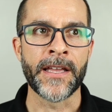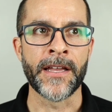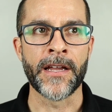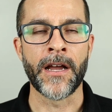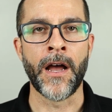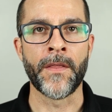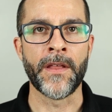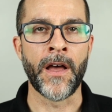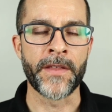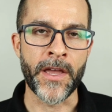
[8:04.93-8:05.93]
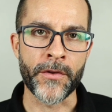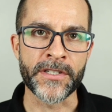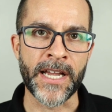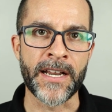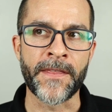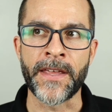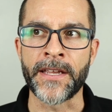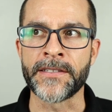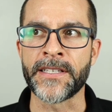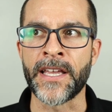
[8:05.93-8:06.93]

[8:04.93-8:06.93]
Uh, on, on the other side of things,